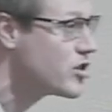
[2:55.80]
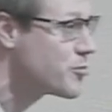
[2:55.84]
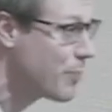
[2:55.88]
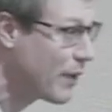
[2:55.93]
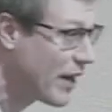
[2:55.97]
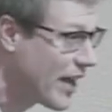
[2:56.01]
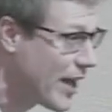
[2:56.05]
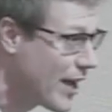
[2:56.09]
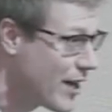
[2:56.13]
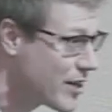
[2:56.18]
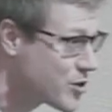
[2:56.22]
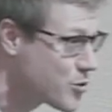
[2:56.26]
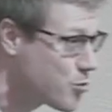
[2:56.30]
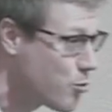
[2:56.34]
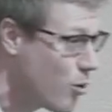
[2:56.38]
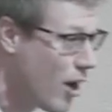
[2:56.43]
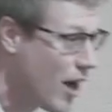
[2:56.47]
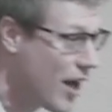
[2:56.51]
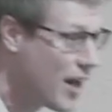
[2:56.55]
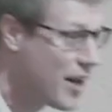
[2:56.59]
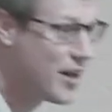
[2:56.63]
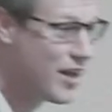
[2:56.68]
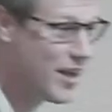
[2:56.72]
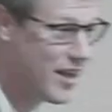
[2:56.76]
guess
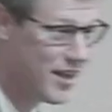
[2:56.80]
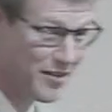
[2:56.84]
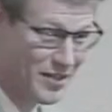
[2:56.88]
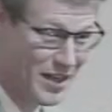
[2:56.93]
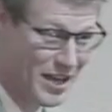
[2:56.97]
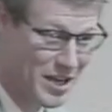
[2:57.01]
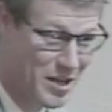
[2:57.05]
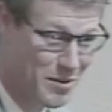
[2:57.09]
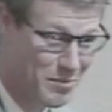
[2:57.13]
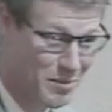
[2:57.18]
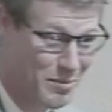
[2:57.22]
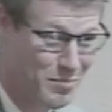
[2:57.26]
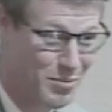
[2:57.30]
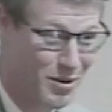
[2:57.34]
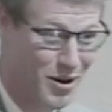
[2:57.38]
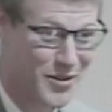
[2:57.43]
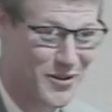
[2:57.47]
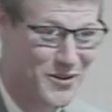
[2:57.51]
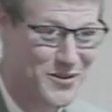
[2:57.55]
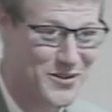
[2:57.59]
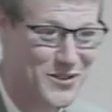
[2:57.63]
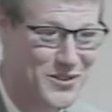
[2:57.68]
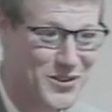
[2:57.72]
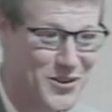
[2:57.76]
what? They can be
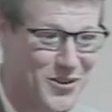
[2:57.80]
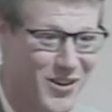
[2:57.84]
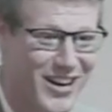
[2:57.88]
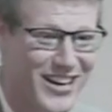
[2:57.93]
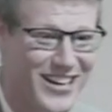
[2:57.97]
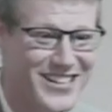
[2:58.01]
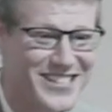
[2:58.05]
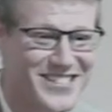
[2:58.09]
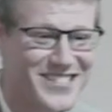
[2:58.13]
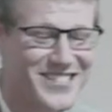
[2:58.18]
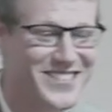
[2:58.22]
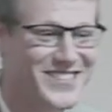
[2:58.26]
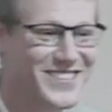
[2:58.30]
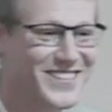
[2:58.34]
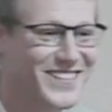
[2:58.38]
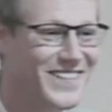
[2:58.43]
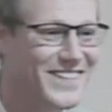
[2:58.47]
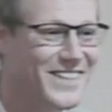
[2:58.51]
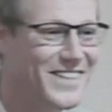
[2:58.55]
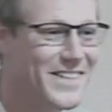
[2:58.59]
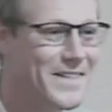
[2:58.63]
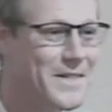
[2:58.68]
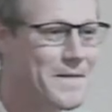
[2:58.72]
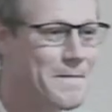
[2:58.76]
brothers in Christ.
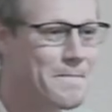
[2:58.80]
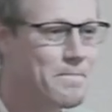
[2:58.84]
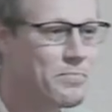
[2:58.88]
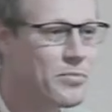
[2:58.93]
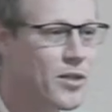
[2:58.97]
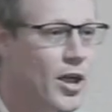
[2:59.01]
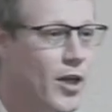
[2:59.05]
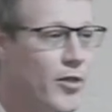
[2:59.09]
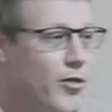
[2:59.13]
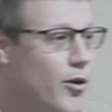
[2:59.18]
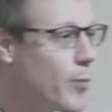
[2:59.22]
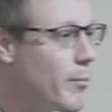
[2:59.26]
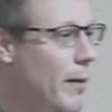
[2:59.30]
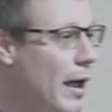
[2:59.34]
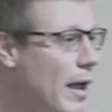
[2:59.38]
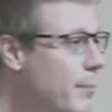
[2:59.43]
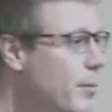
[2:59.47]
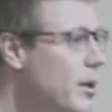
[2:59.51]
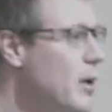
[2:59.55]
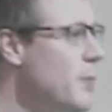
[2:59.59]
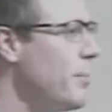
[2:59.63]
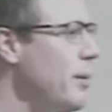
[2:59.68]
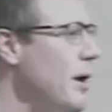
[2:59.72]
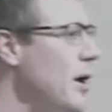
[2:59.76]
There may be
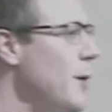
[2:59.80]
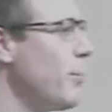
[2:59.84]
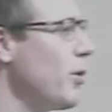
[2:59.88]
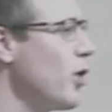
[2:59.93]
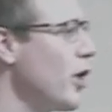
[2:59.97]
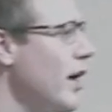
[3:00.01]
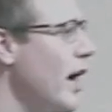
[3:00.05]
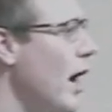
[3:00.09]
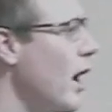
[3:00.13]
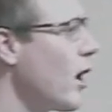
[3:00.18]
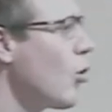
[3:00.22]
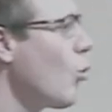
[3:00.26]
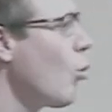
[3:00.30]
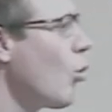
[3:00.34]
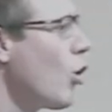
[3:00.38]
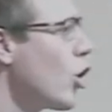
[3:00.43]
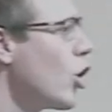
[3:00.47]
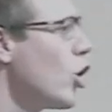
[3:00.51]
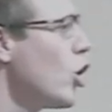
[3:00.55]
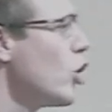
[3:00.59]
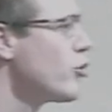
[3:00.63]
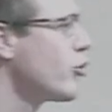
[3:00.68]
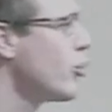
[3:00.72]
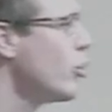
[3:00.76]
people in our
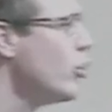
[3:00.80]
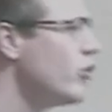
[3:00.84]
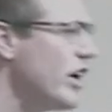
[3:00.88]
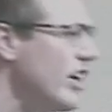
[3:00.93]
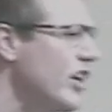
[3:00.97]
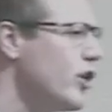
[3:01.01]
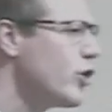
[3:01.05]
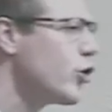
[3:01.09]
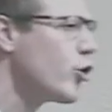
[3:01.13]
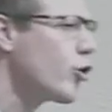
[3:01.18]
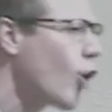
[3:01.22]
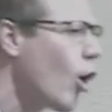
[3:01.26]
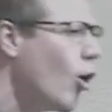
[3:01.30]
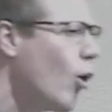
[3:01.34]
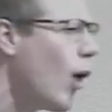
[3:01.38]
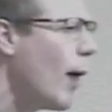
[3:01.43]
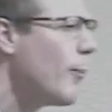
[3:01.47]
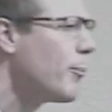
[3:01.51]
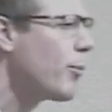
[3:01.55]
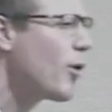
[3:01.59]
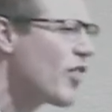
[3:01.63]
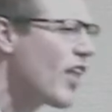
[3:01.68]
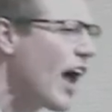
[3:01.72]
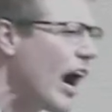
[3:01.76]
world who didn't grow up
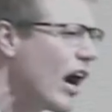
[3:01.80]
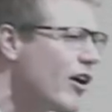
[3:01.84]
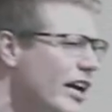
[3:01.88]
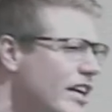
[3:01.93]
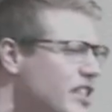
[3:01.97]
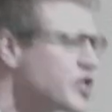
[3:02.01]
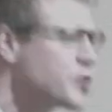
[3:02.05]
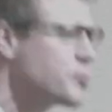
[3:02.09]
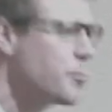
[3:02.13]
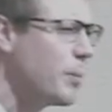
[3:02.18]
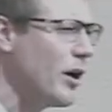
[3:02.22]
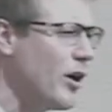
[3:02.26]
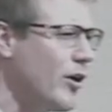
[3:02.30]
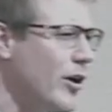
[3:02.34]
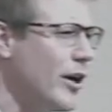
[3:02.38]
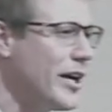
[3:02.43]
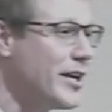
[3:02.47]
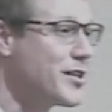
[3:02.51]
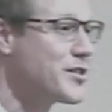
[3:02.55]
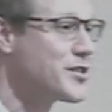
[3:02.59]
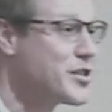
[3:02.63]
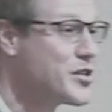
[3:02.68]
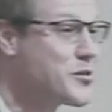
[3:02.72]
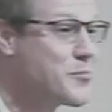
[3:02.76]
with our
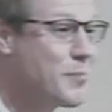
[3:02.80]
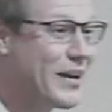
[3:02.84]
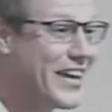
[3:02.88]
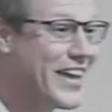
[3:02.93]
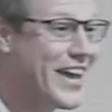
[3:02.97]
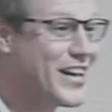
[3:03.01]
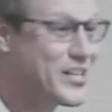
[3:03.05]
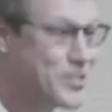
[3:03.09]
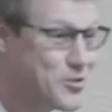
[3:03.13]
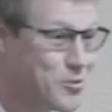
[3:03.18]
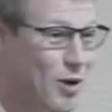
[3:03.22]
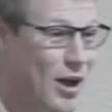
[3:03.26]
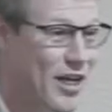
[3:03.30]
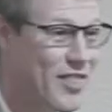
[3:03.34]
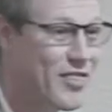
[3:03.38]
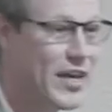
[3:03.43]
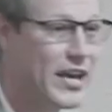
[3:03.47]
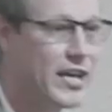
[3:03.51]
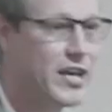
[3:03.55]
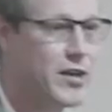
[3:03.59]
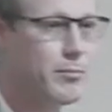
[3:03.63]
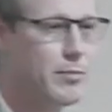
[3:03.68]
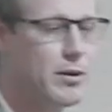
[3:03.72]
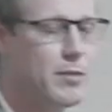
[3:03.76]
experiences, but guess what? They
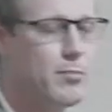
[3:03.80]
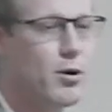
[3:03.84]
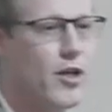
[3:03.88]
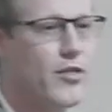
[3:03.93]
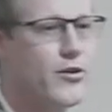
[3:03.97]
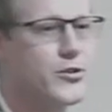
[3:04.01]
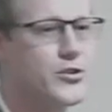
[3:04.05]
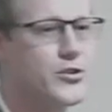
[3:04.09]
can be brothers in